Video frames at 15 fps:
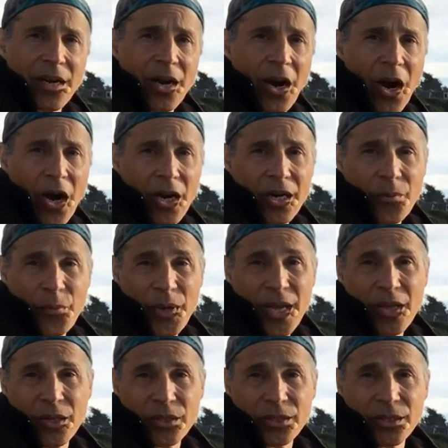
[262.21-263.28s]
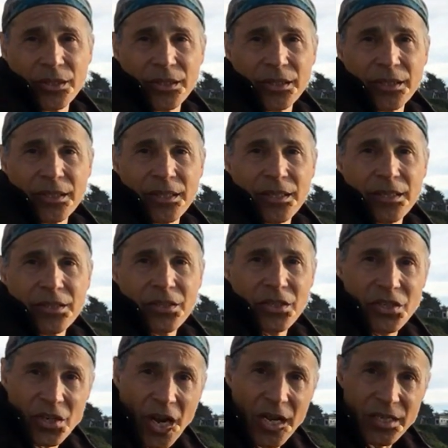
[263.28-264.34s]
are compelled to
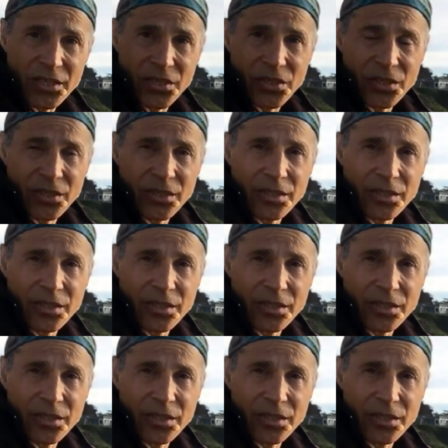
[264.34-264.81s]
judge.